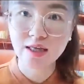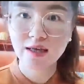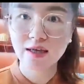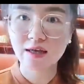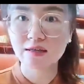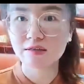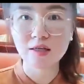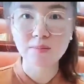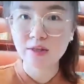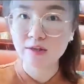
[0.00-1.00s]
and some
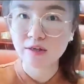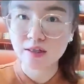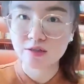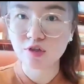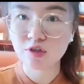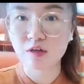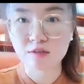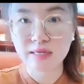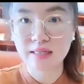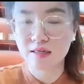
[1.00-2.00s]
other industry,
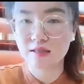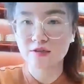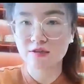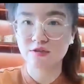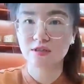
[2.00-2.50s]
cosmetic industry.